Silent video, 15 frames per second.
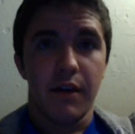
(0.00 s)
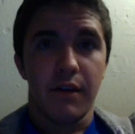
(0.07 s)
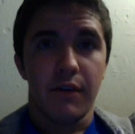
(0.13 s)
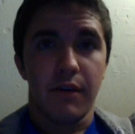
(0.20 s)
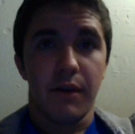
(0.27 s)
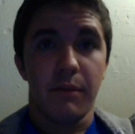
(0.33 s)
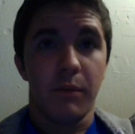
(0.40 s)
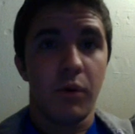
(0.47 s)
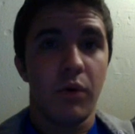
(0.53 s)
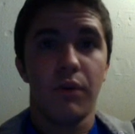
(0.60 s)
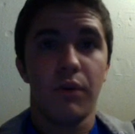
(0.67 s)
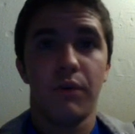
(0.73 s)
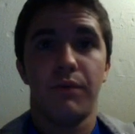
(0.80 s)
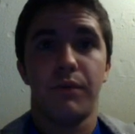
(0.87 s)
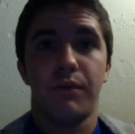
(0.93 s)
a
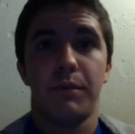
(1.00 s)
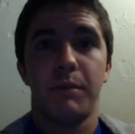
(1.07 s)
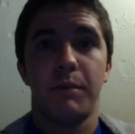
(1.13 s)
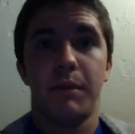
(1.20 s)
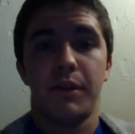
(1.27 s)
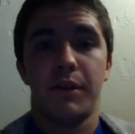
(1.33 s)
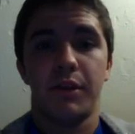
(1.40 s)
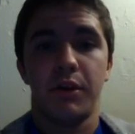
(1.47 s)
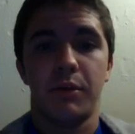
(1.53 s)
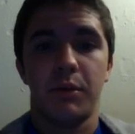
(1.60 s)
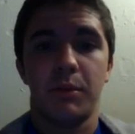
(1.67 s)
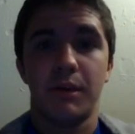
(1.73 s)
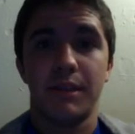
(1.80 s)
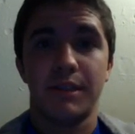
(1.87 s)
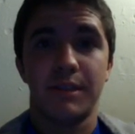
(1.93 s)
mole from a melanoma
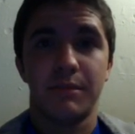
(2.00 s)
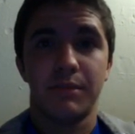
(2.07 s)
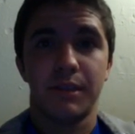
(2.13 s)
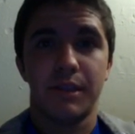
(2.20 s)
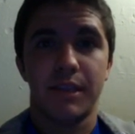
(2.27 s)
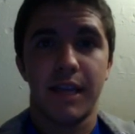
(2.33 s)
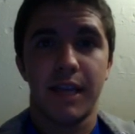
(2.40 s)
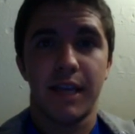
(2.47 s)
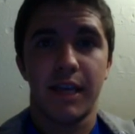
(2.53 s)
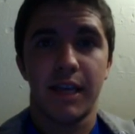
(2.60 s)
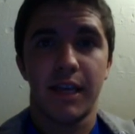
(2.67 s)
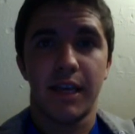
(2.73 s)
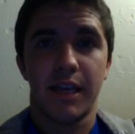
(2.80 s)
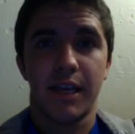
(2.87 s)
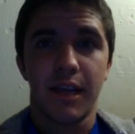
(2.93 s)
by simply
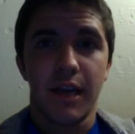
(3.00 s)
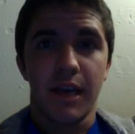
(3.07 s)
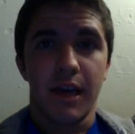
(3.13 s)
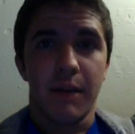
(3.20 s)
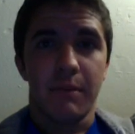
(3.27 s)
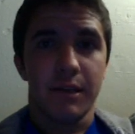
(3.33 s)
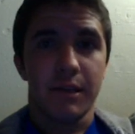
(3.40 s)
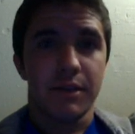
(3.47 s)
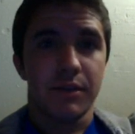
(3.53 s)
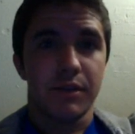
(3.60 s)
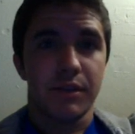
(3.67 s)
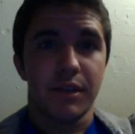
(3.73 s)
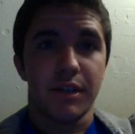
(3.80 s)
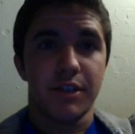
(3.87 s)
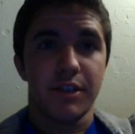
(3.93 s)
taking a picture with
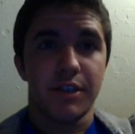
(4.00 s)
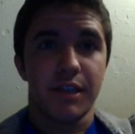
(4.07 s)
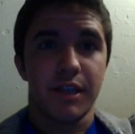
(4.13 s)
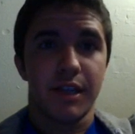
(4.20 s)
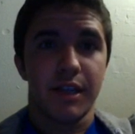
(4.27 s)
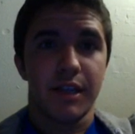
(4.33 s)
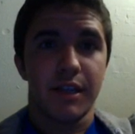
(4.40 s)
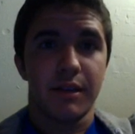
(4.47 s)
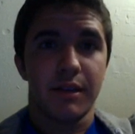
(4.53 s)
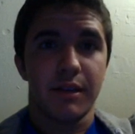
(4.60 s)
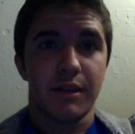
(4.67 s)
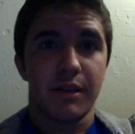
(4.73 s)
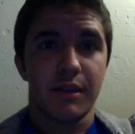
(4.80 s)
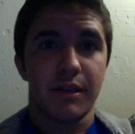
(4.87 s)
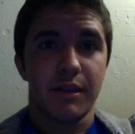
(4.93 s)
the lesion and getting the
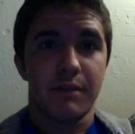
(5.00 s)
incision